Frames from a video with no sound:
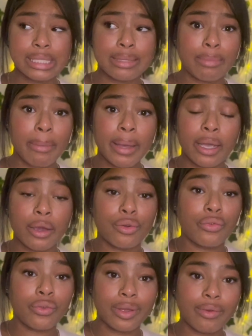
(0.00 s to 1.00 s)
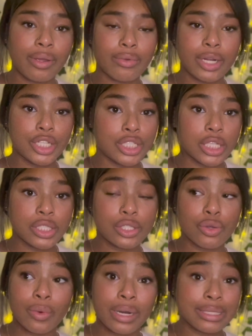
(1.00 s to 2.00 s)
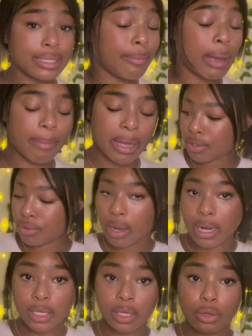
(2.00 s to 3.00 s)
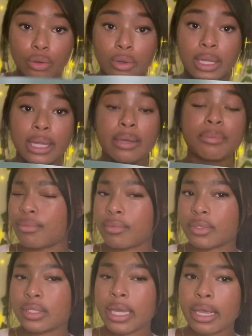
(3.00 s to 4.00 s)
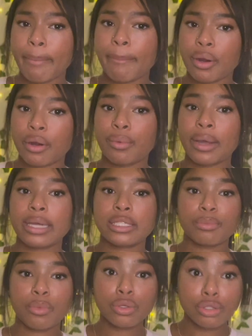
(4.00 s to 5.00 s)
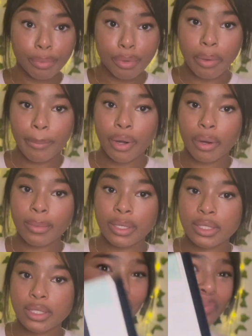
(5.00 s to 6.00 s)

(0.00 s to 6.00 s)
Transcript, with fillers: in my bag it'll fit and adjust to what is in my bag you got the little clips second part which has multiple compartments